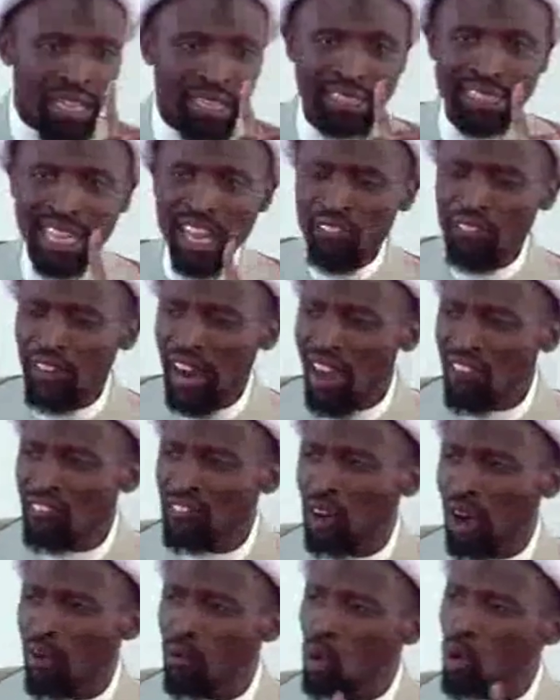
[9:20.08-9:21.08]
Different
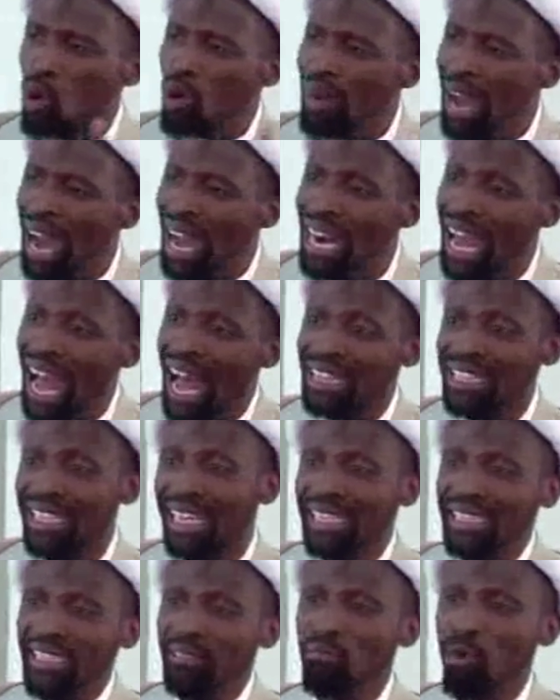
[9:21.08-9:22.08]
from a woman
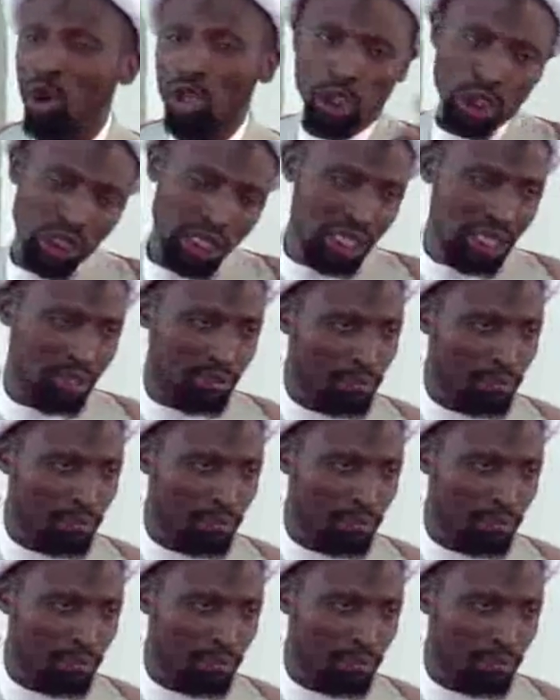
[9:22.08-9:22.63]
attending mosque.